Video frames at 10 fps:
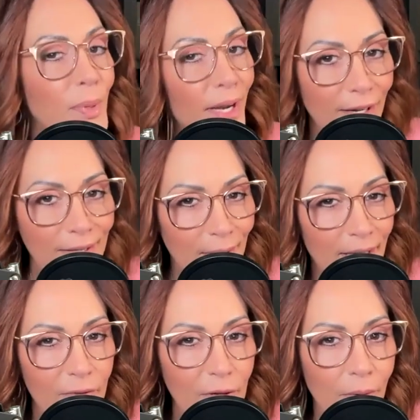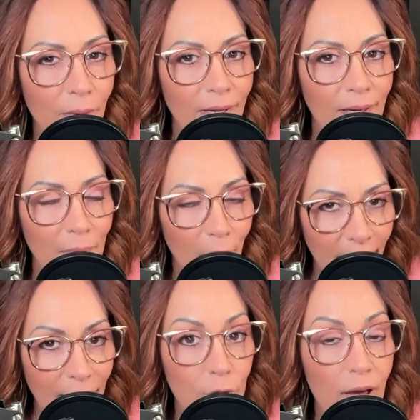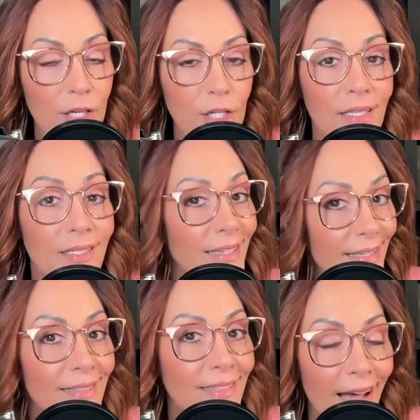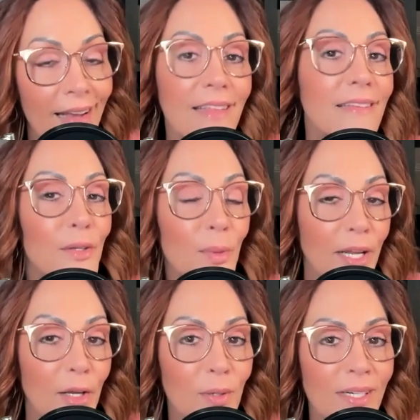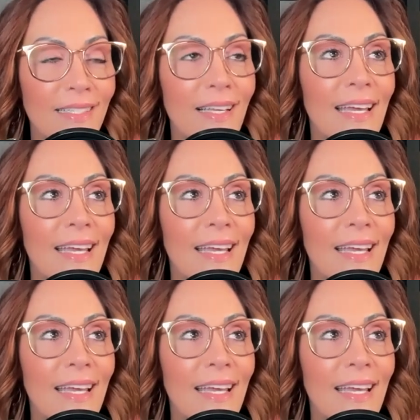But I also give you marketing strategies inside of this little mini course.